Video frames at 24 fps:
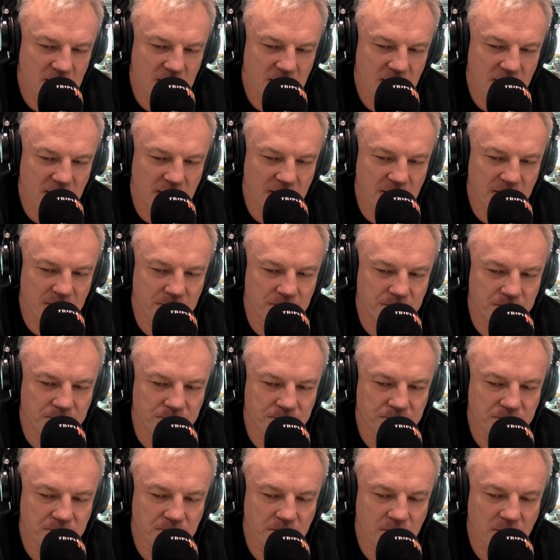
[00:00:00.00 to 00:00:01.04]

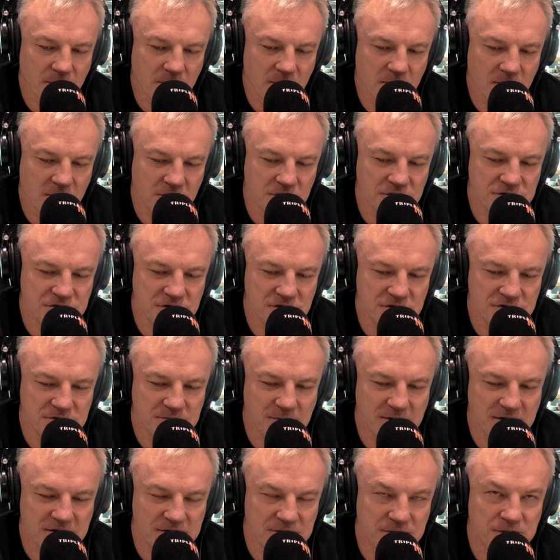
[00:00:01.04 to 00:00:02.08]
concerns about his